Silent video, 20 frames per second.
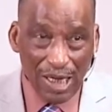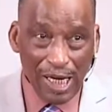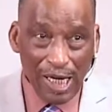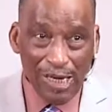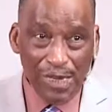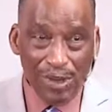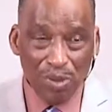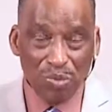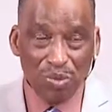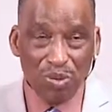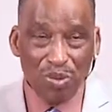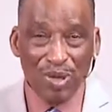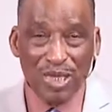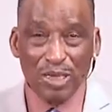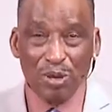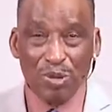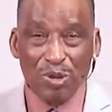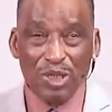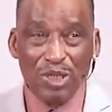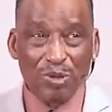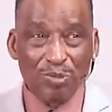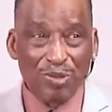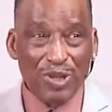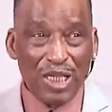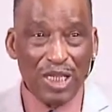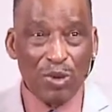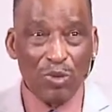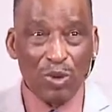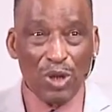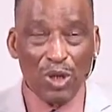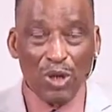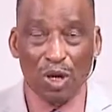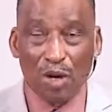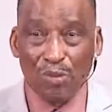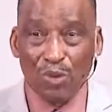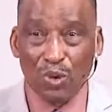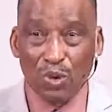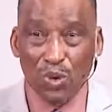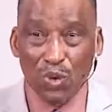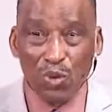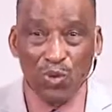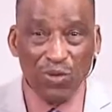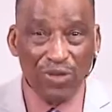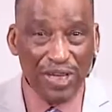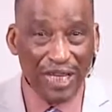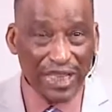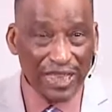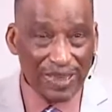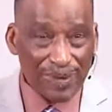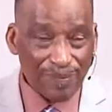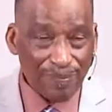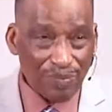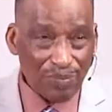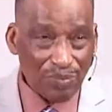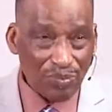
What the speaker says: And the promise of the Spirit will come through faith.